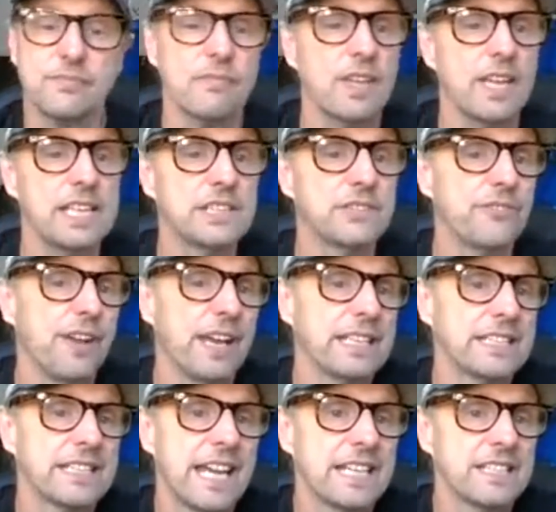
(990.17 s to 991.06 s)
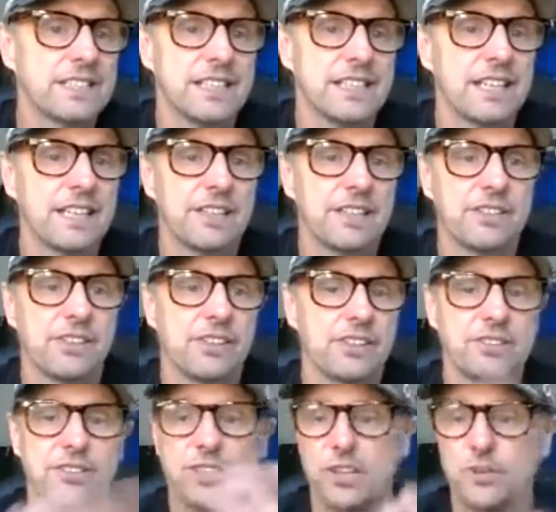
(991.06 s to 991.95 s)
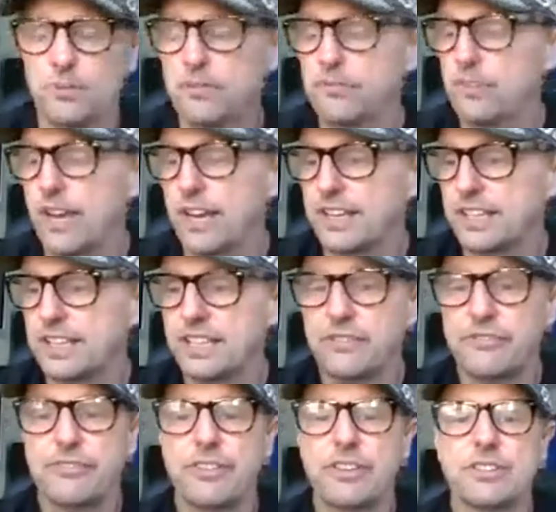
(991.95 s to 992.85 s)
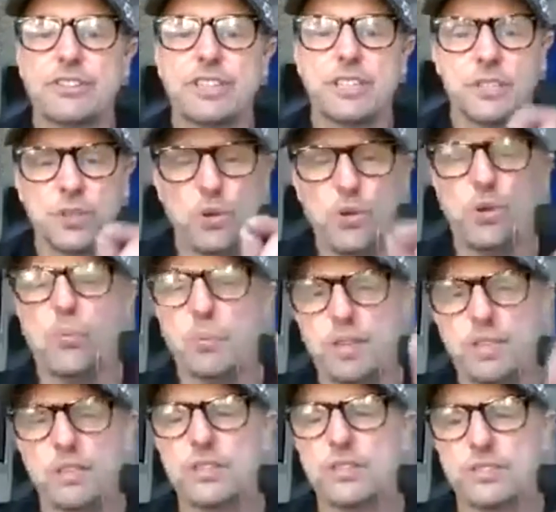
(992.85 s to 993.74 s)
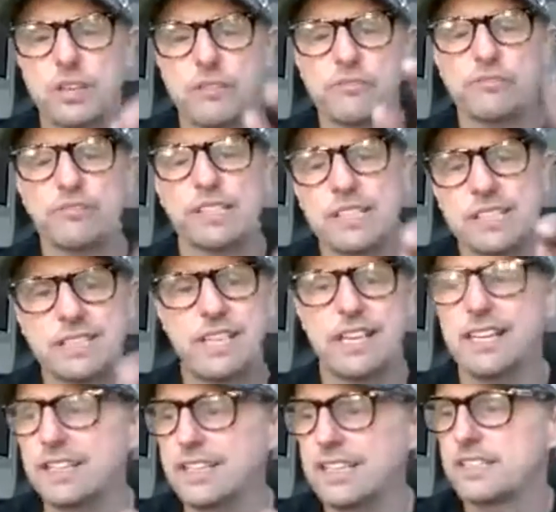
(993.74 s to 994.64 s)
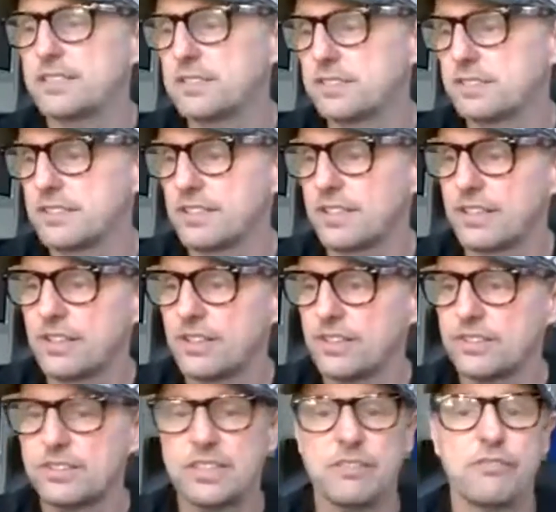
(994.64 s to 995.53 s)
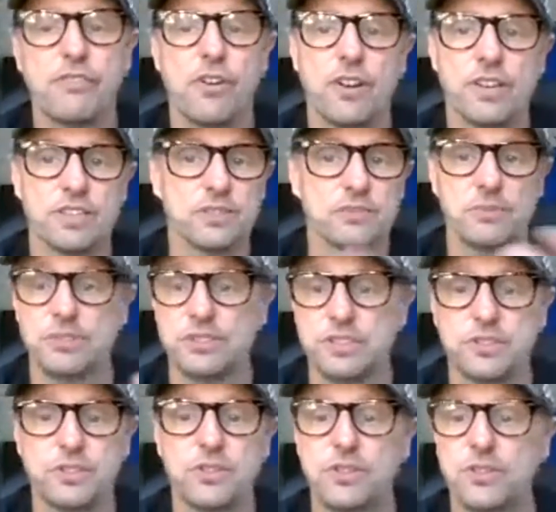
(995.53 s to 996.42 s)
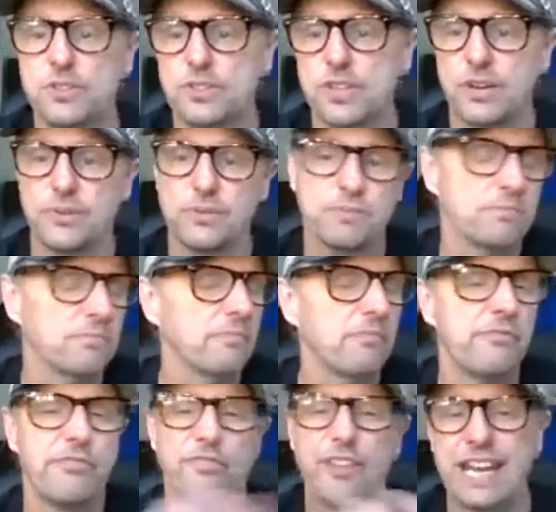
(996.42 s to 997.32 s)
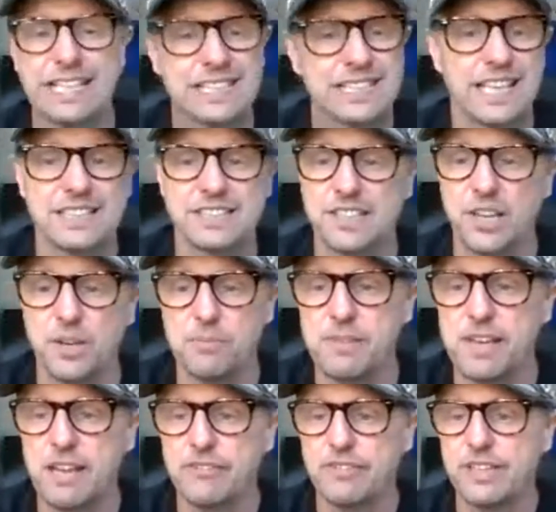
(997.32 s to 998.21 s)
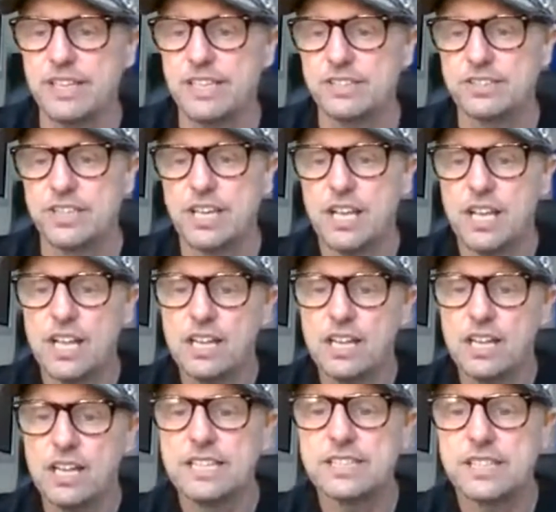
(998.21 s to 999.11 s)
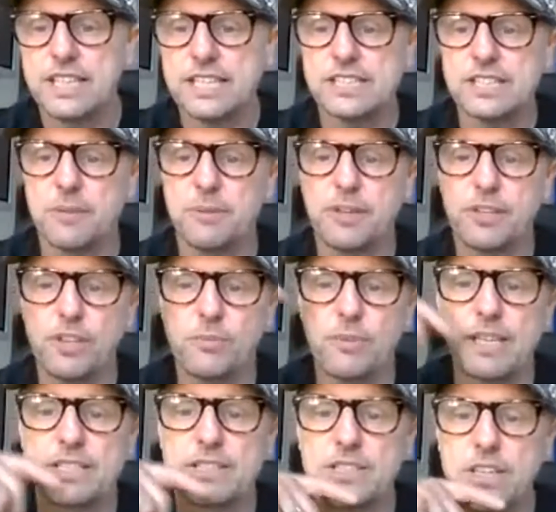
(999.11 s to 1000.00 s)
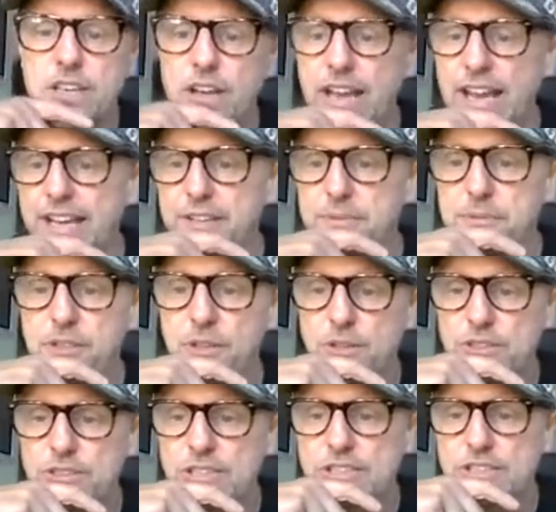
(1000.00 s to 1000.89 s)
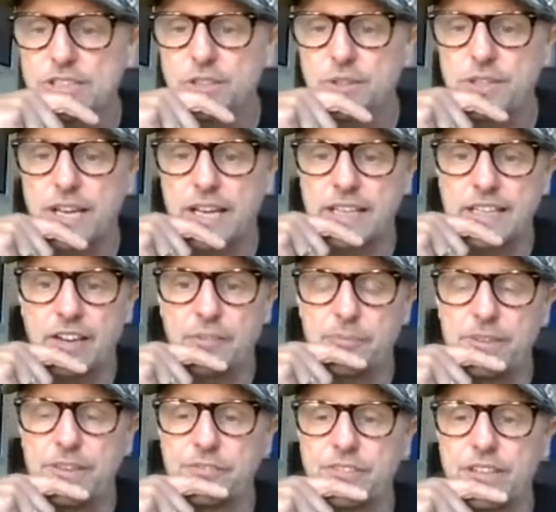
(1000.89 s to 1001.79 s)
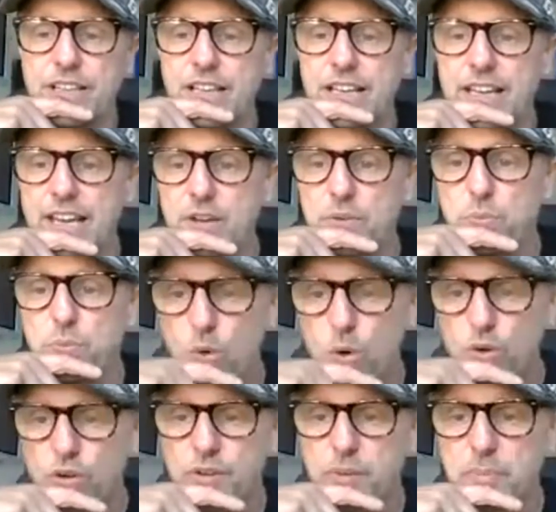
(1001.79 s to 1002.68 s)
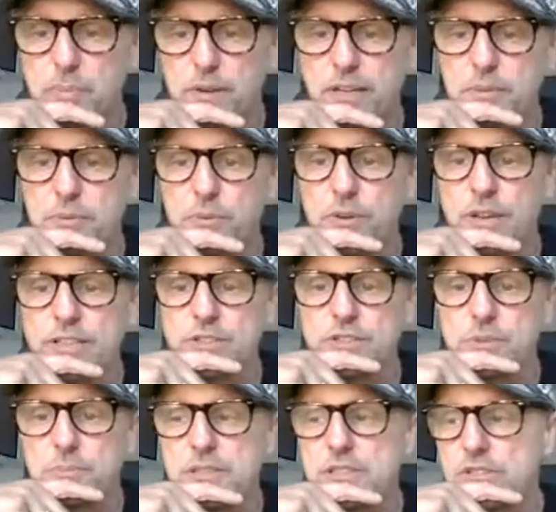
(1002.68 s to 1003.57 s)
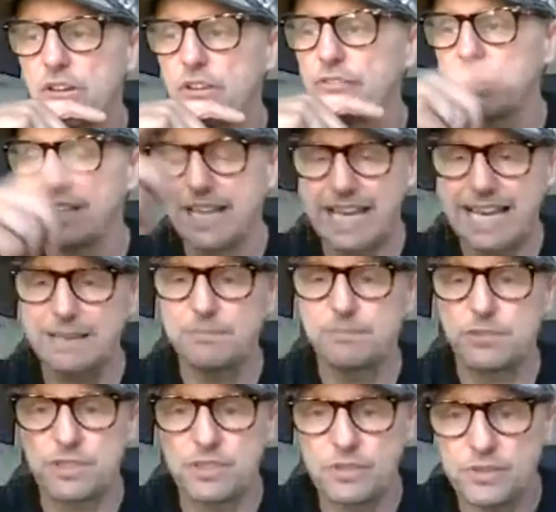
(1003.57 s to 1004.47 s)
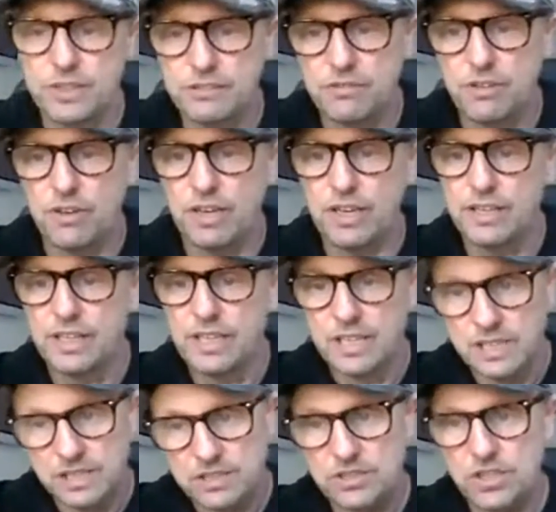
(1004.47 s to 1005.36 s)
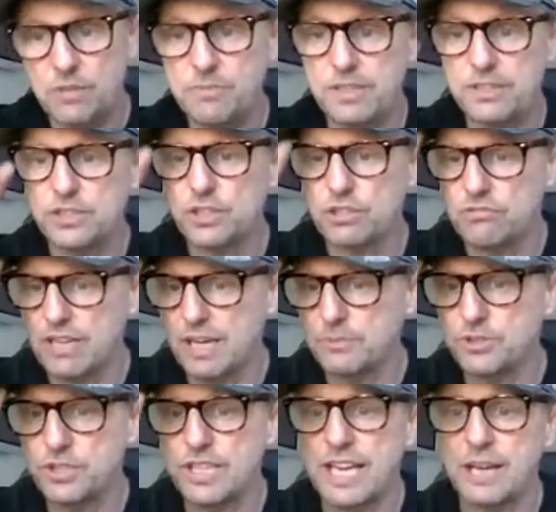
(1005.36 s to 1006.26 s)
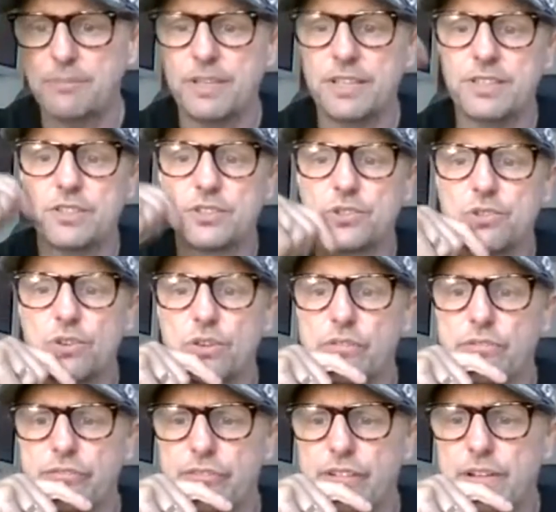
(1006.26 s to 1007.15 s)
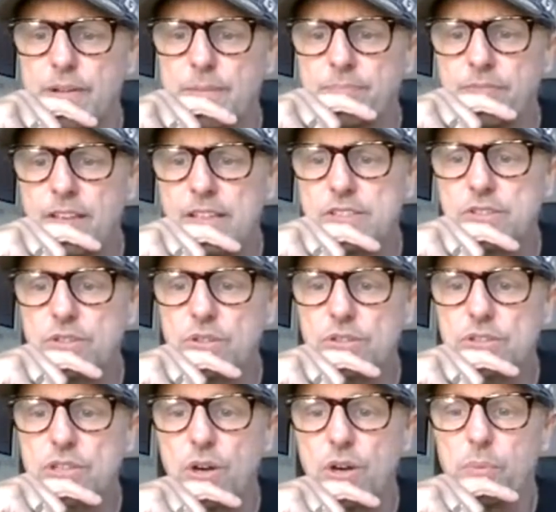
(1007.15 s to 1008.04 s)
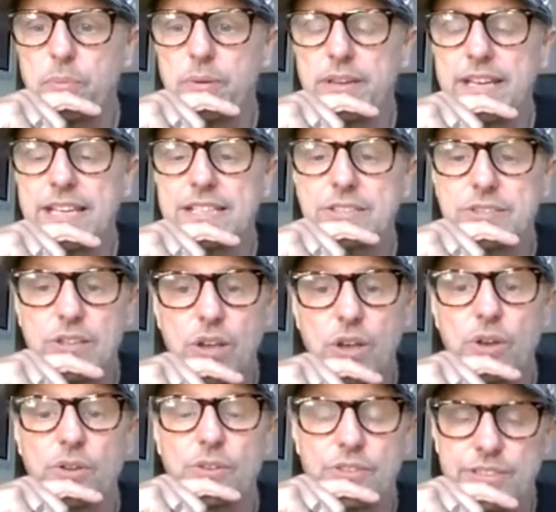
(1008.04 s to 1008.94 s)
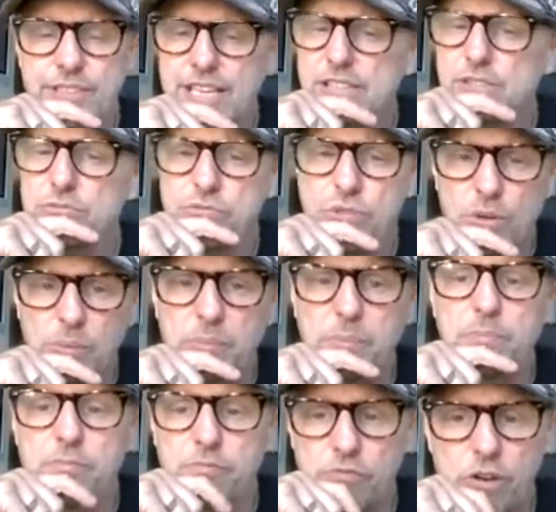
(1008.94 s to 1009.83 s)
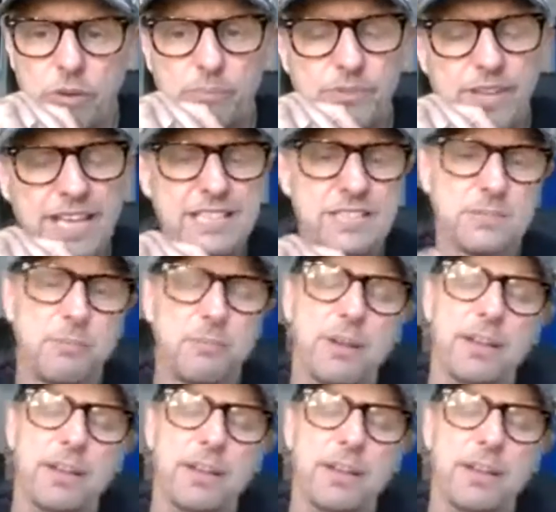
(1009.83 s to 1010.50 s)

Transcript: it's fantastic that we've not had any interference. And it's all because I've reset this device, which is good. So fantastic. I'm loving this. Let's see some of the comments. Adam Cox says the UK government have declared war on the people they should be serving. Absolutely right. So much corruption happening. The truth is not told, but it is learned. Yes, Rob. Rob, that's